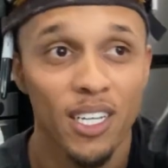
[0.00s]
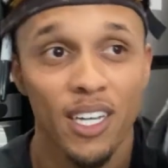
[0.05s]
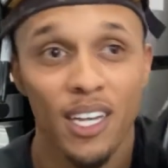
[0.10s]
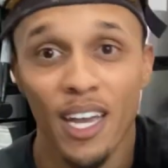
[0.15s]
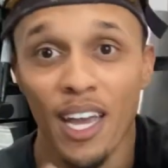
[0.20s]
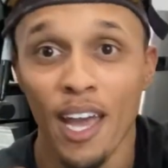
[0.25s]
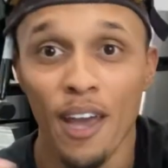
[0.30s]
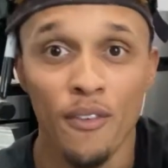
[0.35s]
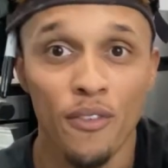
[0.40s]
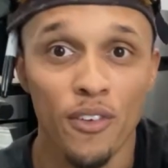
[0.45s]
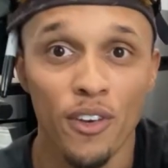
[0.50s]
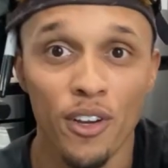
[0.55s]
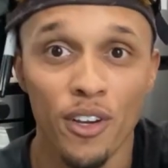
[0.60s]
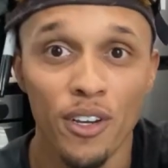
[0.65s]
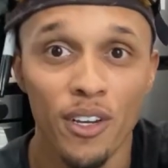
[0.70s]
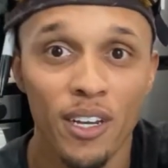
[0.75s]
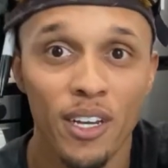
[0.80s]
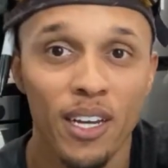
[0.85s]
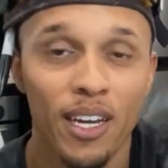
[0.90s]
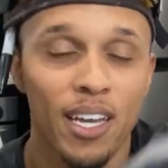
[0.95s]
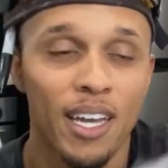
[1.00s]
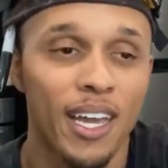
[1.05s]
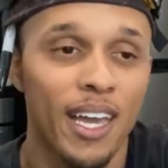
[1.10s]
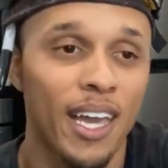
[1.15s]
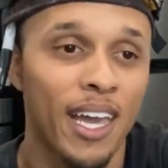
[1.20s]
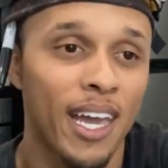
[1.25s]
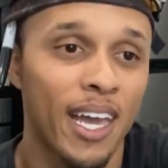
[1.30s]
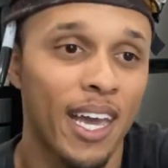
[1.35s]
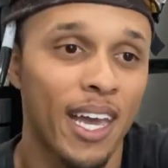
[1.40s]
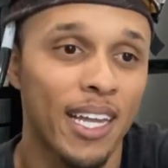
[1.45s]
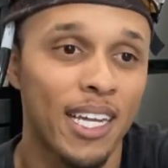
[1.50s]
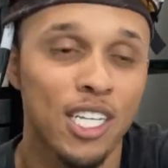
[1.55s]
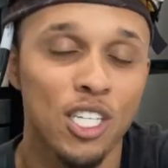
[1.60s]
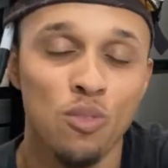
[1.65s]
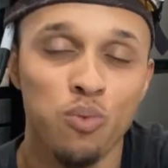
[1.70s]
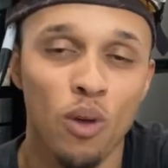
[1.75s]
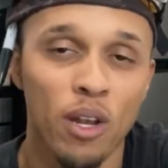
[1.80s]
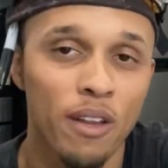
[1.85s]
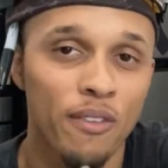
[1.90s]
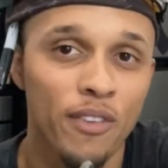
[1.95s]
ever, and
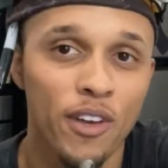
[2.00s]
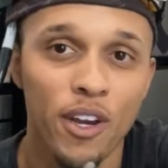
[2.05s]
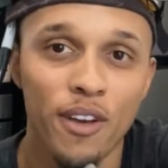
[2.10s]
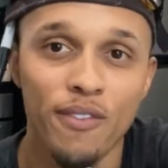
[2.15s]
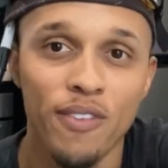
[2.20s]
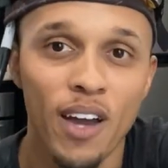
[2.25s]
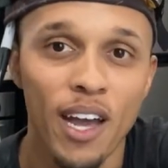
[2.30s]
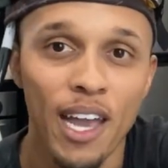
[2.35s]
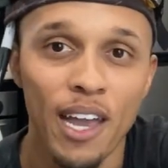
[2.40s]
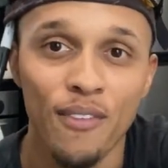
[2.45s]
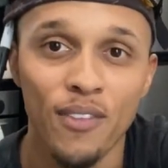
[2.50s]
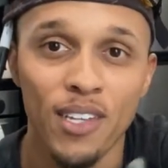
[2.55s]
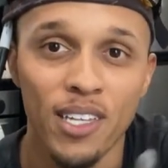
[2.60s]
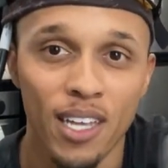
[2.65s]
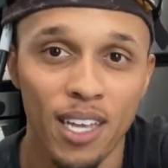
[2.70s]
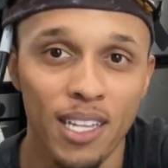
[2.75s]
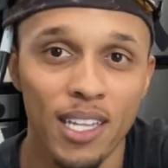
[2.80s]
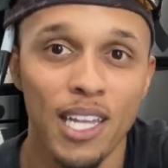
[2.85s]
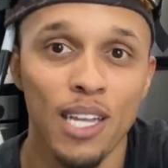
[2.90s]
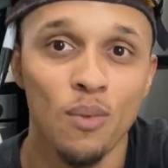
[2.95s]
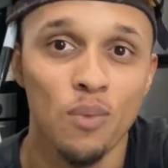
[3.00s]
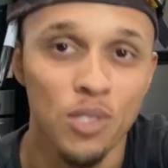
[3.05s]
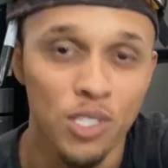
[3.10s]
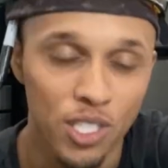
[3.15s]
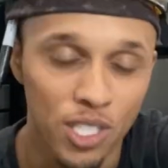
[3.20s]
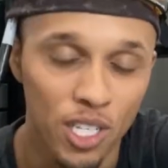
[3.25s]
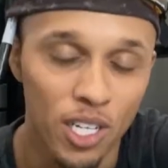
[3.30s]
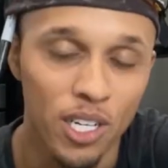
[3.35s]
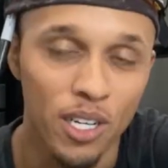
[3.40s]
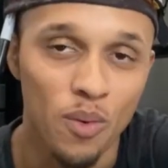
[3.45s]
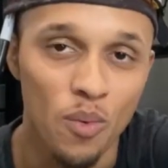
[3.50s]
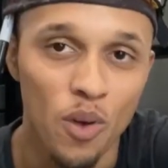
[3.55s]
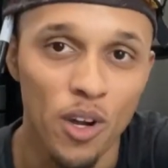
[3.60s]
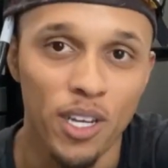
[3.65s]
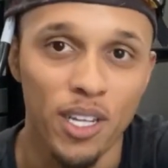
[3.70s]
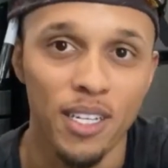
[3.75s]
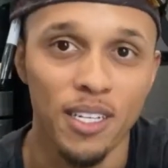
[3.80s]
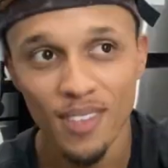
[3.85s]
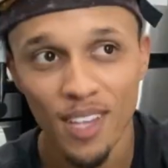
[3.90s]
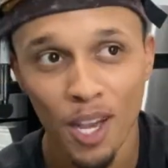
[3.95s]
just wanted to verify everything that it was good and
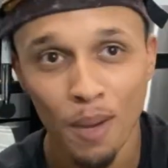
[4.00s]
working.